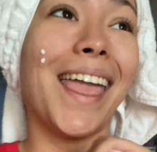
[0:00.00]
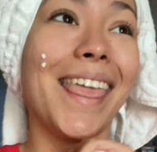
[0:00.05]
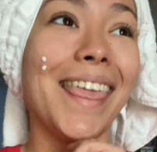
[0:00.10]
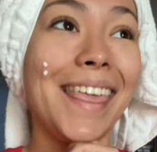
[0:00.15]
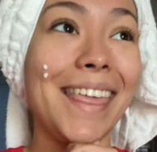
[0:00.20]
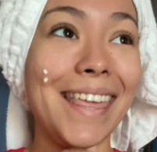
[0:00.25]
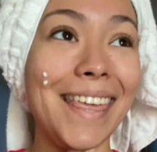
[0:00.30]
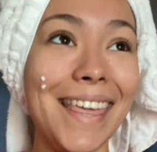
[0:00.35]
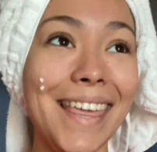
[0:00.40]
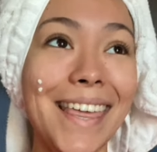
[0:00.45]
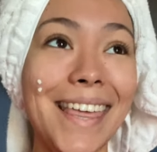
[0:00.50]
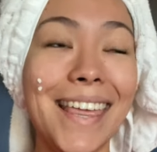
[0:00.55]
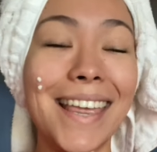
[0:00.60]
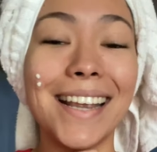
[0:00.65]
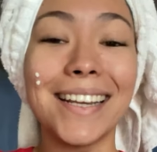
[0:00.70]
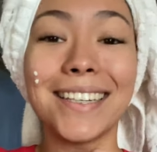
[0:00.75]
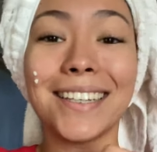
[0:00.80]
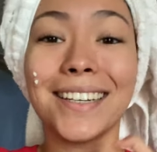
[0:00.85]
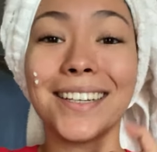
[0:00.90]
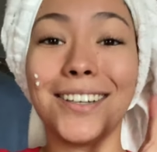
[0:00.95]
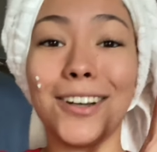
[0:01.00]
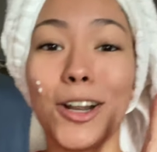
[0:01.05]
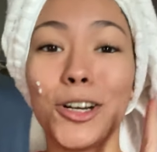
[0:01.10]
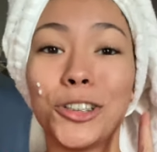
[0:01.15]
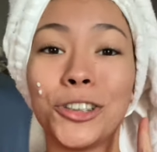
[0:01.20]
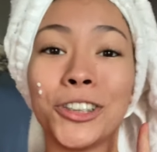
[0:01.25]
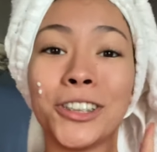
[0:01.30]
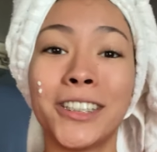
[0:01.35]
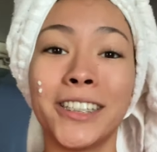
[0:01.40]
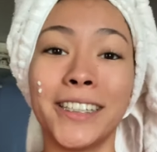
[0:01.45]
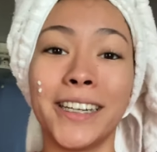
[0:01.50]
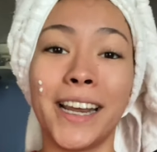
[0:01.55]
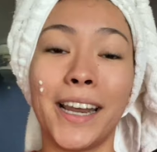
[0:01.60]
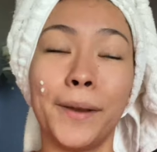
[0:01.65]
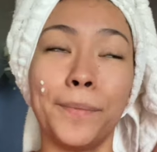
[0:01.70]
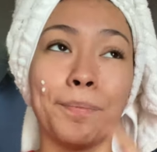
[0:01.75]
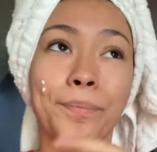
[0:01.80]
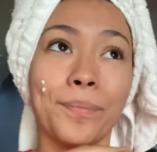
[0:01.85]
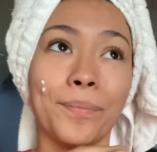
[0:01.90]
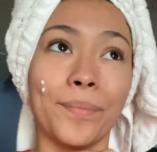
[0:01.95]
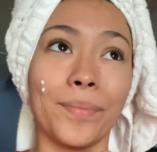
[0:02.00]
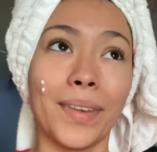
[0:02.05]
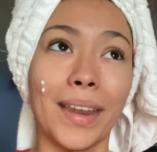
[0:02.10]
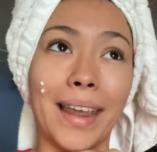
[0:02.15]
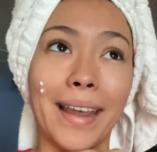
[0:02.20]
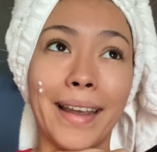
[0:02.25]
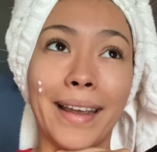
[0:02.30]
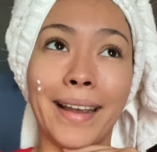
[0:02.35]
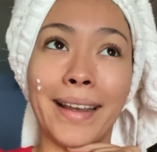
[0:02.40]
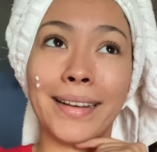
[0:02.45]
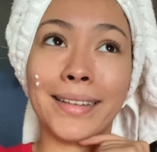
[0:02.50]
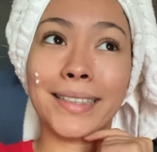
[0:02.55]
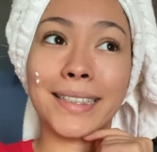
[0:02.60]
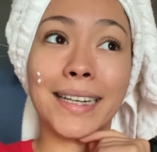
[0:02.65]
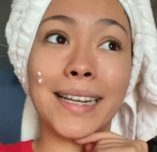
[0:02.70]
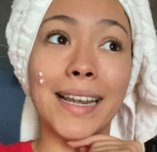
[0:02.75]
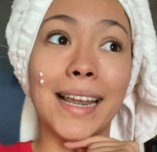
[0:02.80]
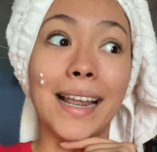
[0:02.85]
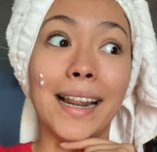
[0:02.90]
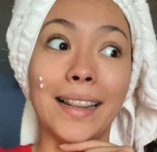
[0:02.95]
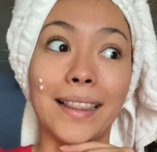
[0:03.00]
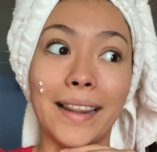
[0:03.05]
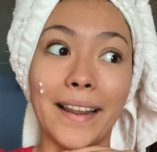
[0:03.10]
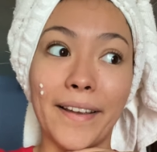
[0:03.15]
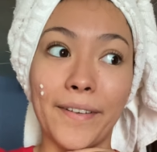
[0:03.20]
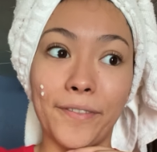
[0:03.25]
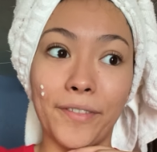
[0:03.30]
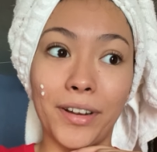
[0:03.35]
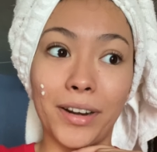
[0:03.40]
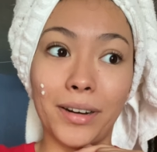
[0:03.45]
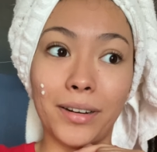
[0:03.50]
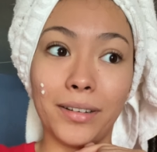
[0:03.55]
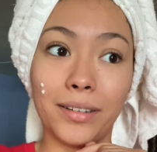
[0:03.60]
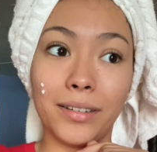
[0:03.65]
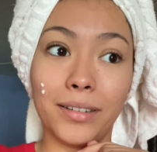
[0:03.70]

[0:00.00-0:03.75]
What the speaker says: it's going to launch today at 11,